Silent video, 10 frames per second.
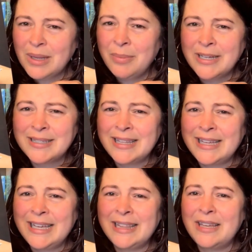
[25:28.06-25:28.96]
Because I
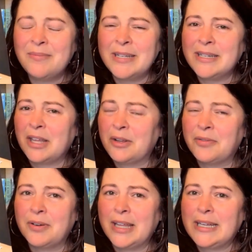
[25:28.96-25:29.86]
think they've been together
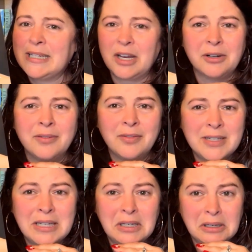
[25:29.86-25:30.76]
for like 10 or
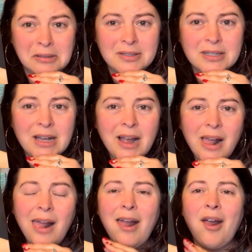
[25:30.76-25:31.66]
15 years.
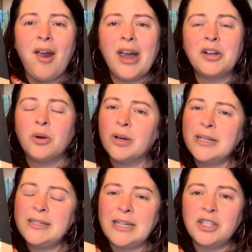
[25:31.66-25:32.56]
And Cora
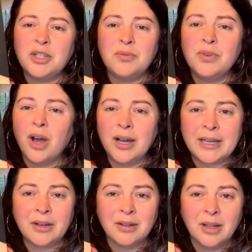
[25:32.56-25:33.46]
and Dean do not
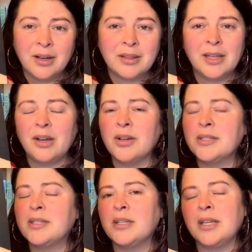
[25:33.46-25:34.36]
get along. They
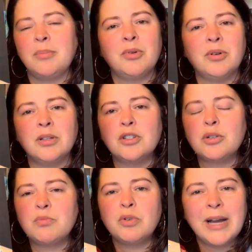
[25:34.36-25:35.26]
constantly pull
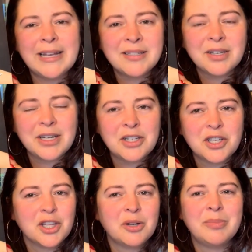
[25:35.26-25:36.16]
pranks on
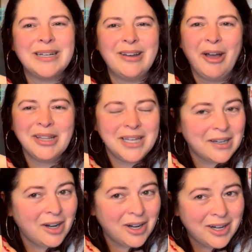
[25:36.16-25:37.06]
each other, but not
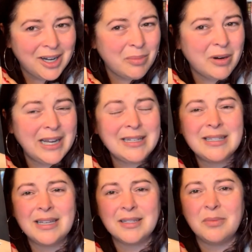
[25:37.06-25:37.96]
like haha
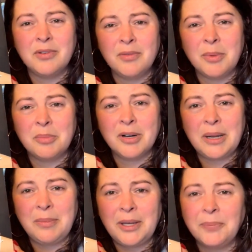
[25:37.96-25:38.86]
pranks. Like some of them are
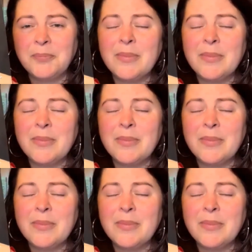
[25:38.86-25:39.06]
pretty mean.